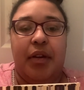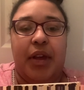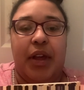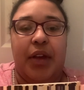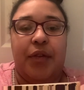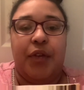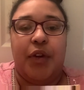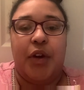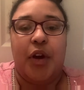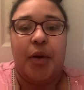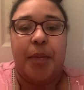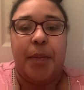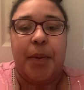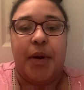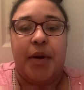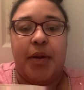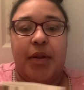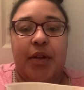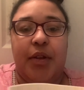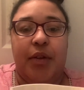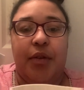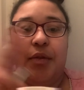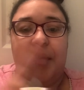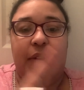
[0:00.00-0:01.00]
If you're a
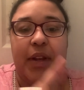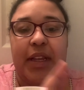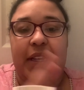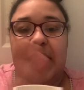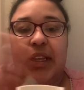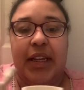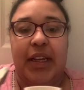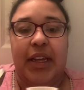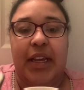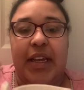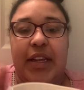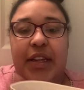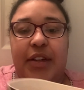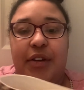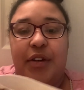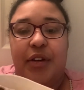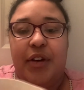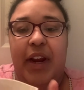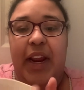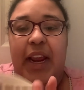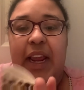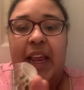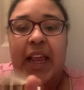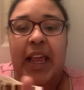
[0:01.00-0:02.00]
person who doesn't cut
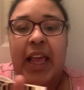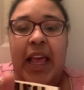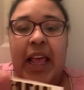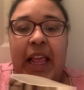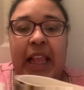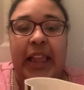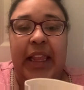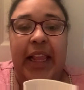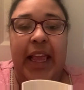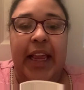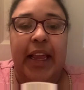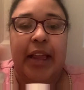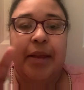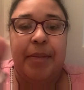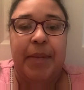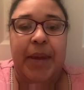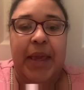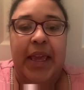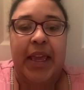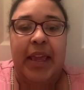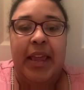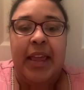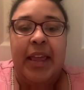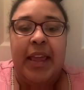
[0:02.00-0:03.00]
straight, like
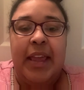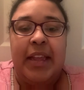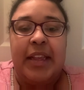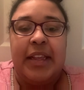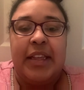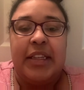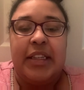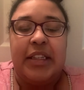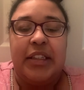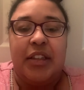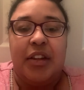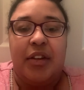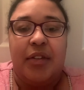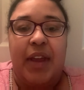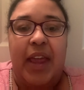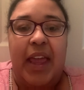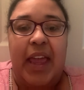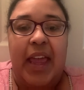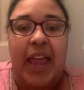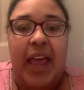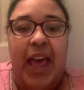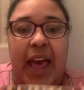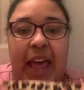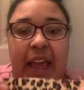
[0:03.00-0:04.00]
me, this is
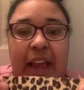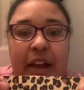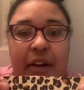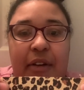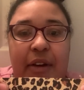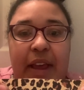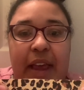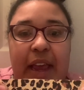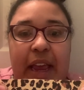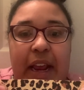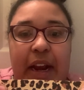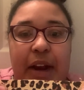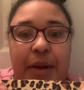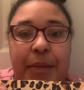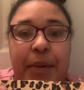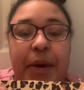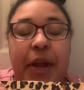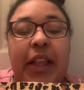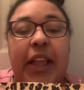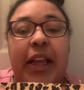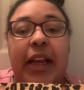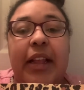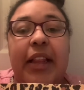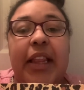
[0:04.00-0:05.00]
okay. I go ahead and put
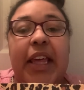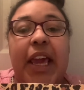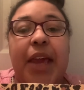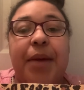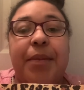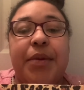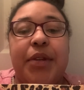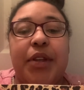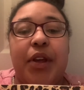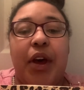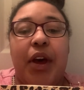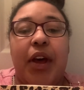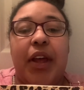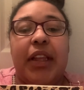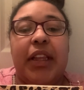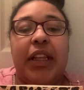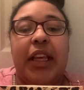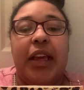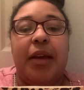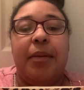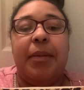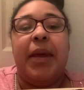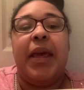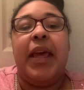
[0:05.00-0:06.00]
the clamps on
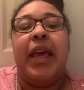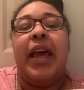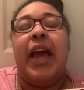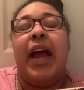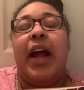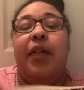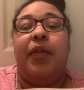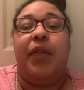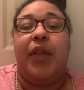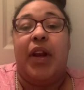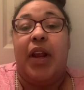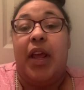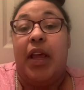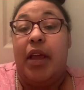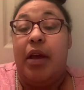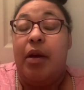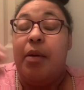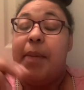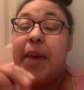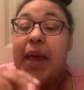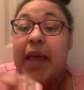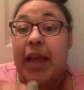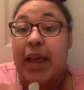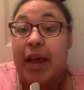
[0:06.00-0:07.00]
them, and then I go
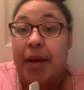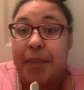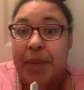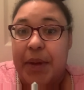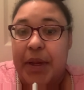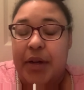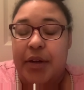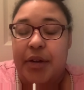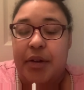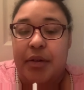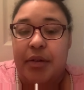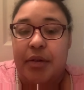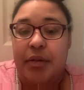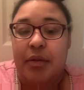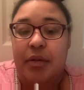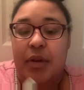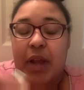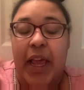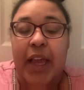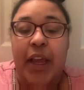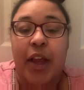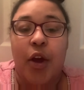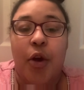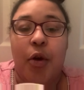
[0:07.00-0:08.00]
back
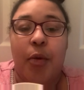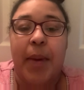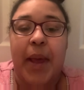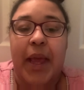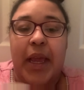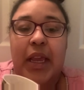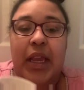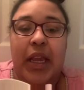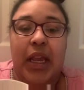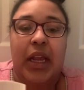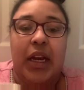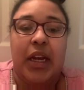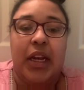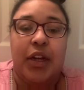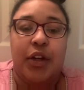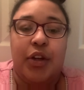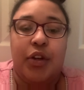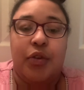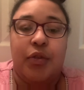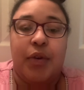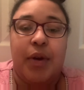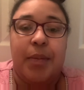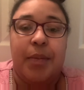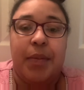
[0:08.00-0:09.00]
in and
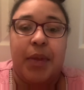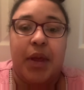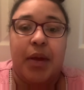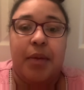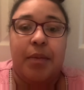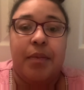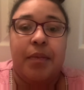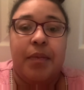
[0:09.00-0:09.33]
trim them.